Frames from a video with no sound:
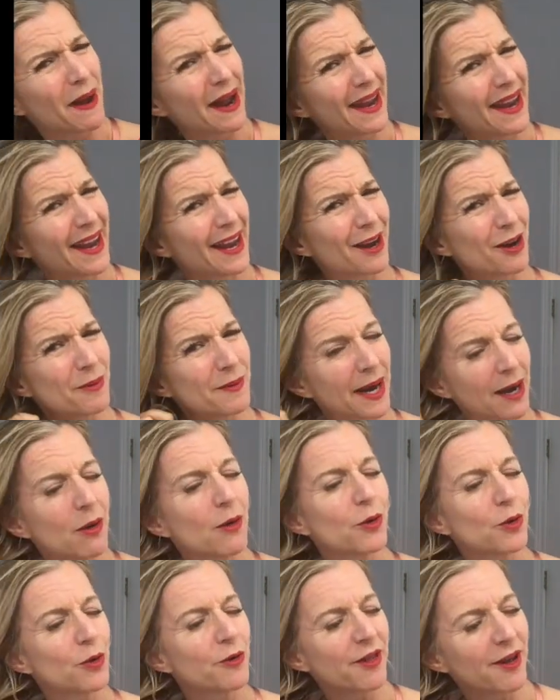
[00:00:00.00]
my hair, right?
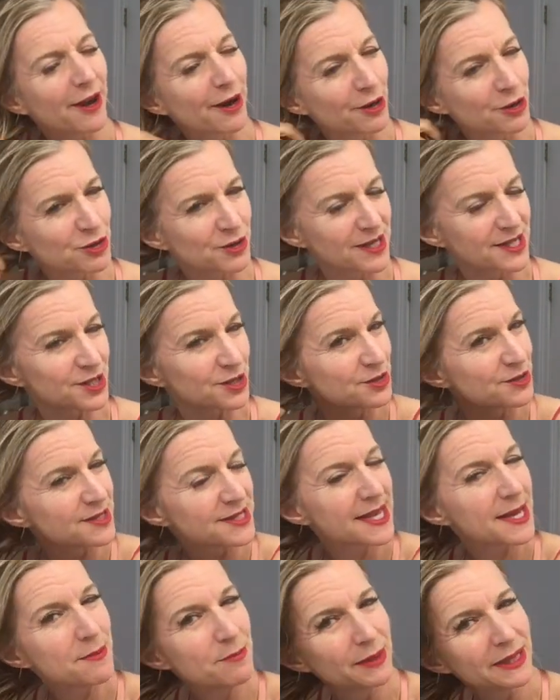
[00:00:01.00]
I'll go to the hairdressers,
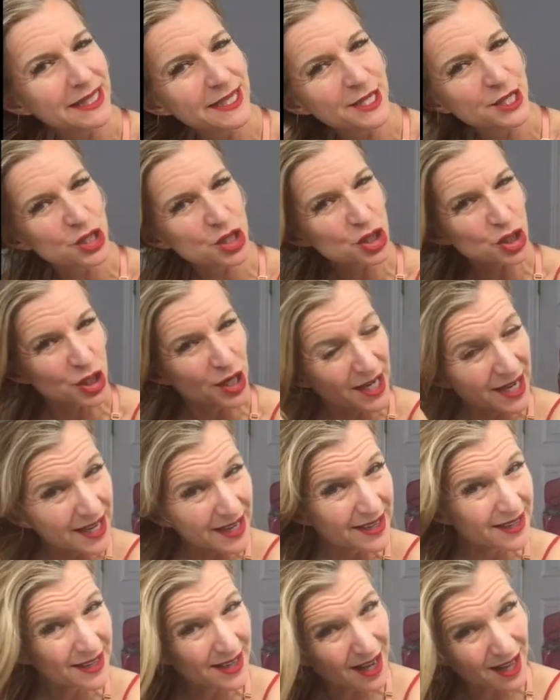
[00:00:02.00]
they bleach
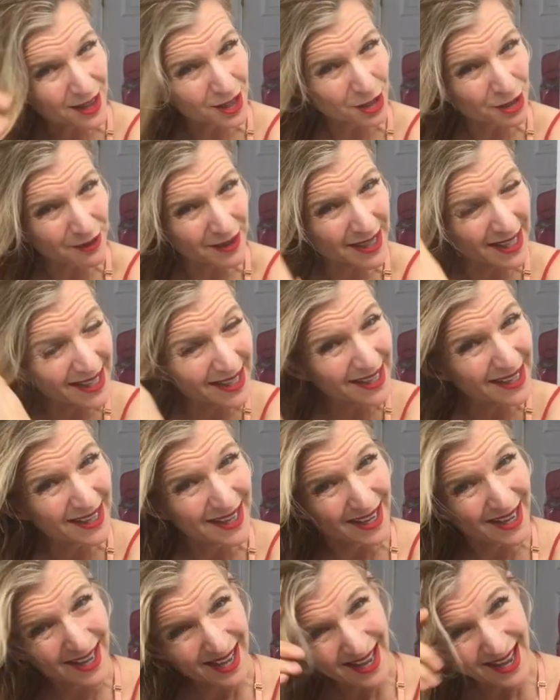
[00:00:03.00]
it, color it,
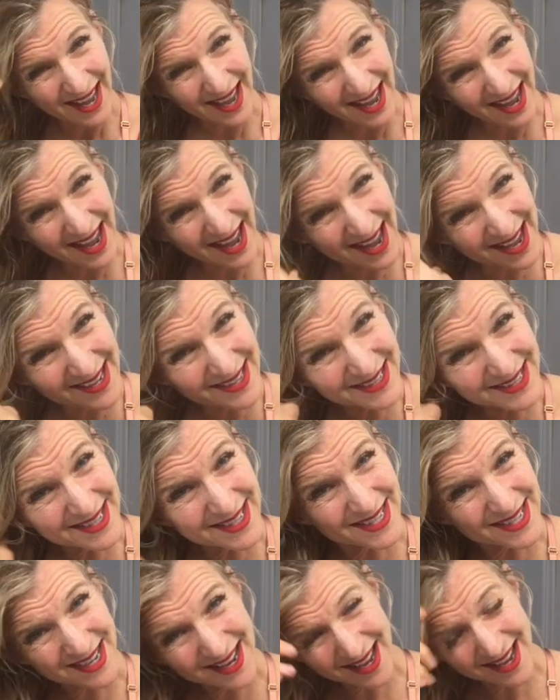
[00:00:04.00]

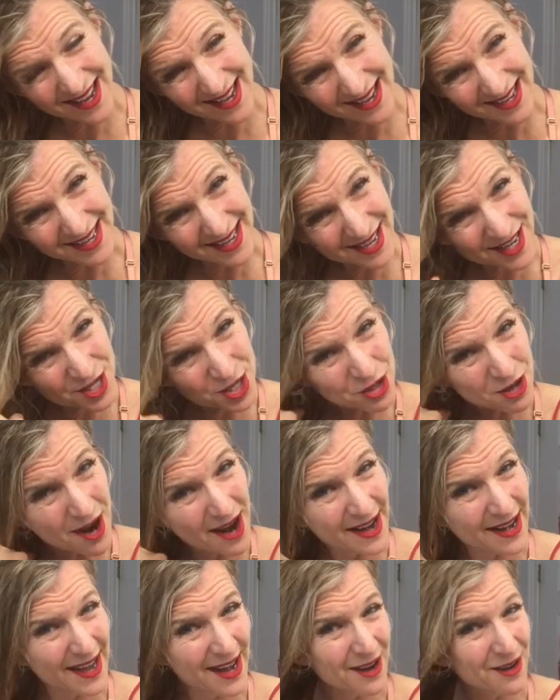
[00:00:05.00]
and it can
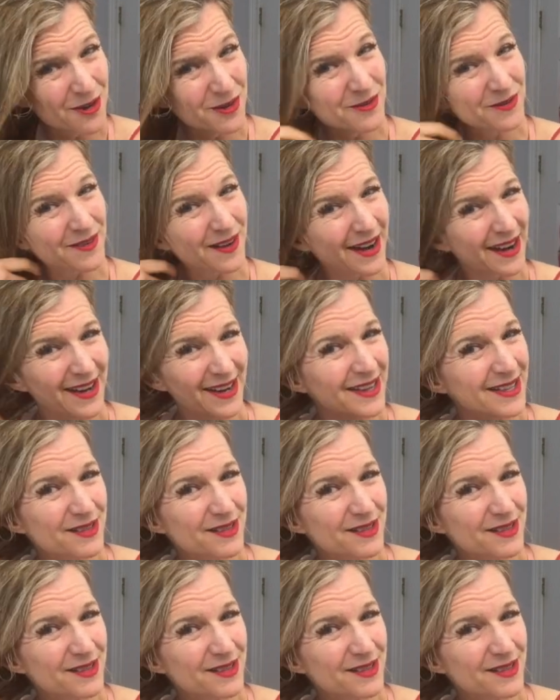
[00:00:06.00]
dry it out, right?